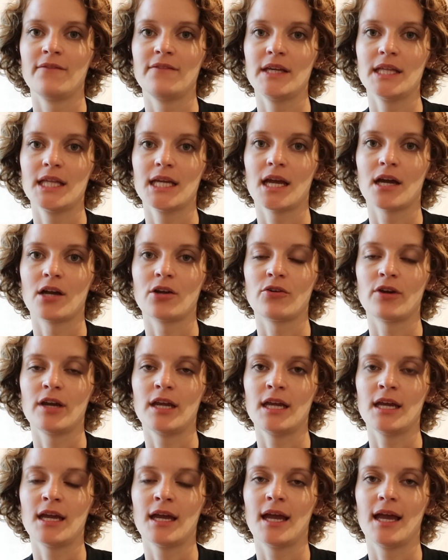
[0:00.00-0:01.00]
feeling
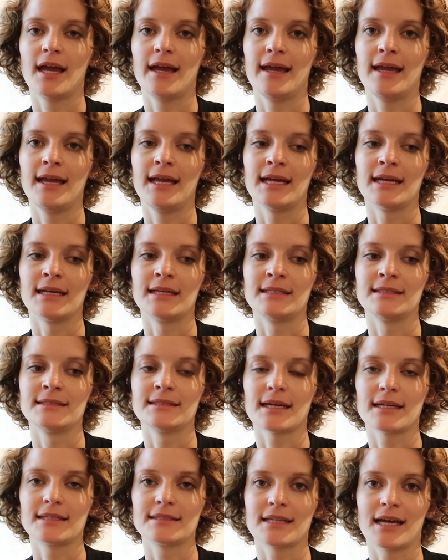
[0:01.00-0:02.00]
hungry
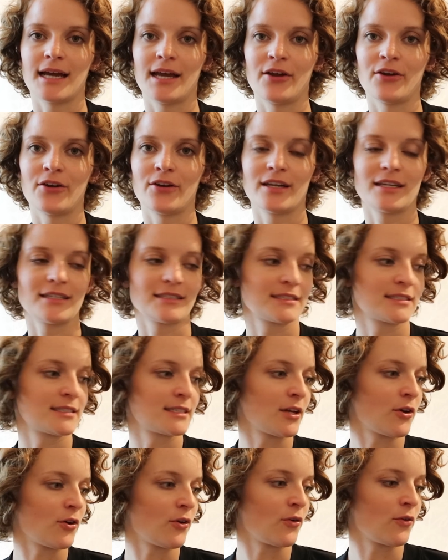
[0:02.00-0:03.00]
and tired,
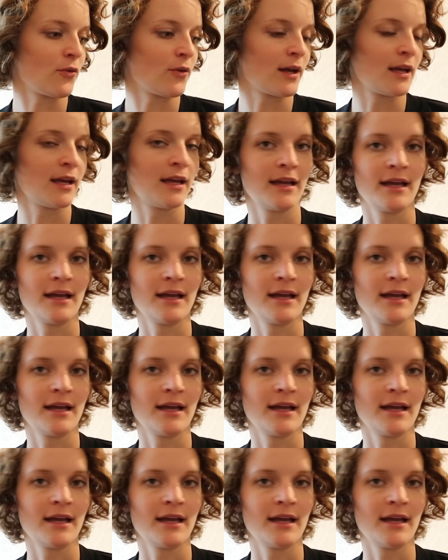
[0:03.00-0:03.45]
so